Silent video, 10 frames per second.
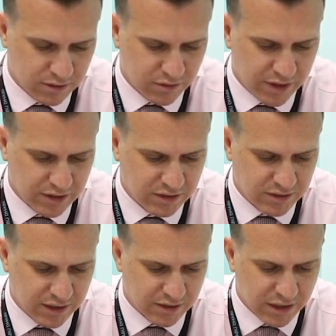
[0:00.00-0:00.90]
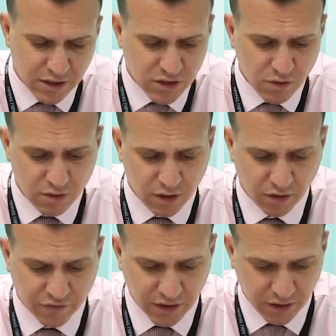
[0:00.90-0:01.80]
corrected Dad. And you don't
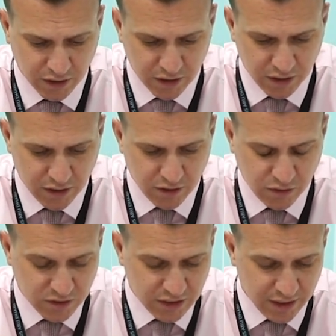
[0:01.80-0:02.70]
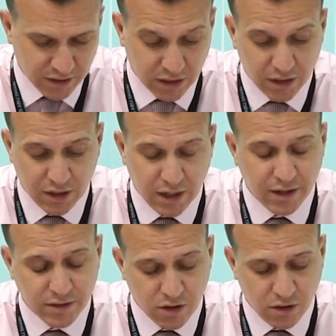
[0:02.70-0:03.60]
love it. You said,
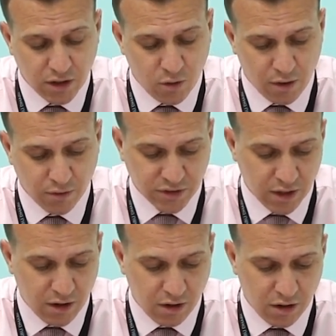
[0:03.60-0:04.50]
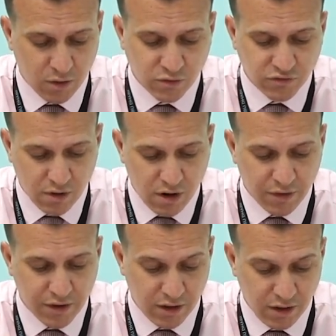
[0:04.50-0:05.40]
and I quote, I would
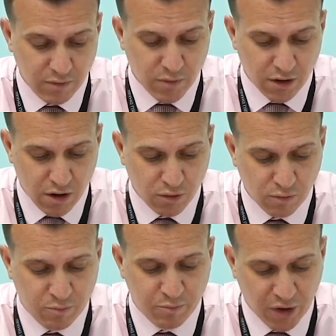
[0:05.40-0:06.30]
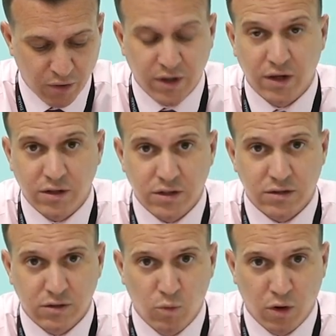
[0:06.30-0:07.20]
rather eat my own bogies
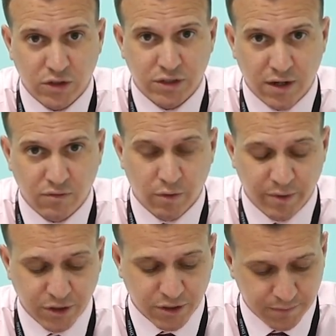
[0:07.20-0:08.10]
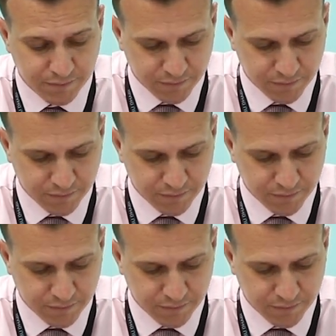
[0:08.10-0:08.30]
than watch that rubbish.